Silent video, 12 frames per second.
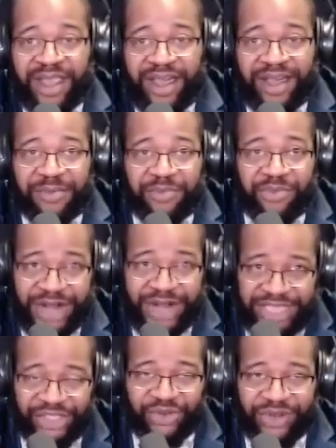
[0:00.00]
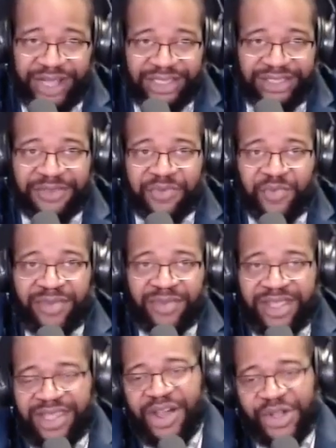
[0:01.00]
brain trust. And
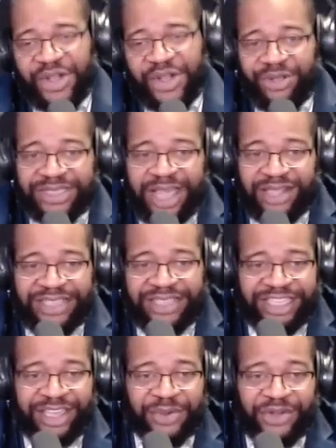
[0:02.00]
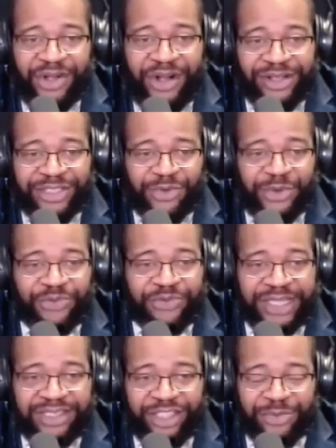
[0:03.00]
then I'll close out, take a couple calls, and
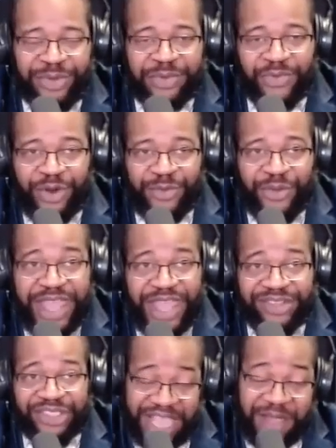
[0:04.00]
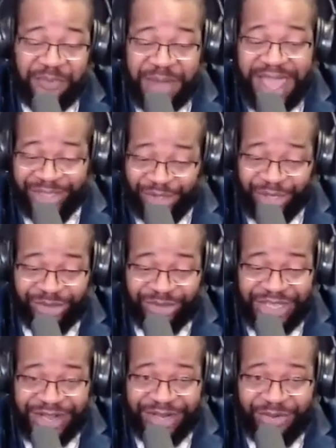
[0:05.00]
reflect a little bit more. But we have a jam-packed show,
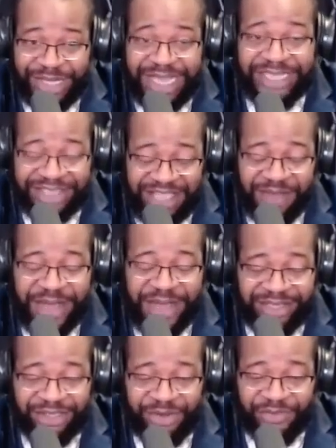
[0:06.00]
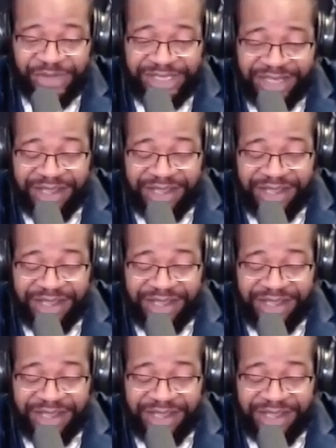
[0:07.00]
Sarah, a jam-packed show for today.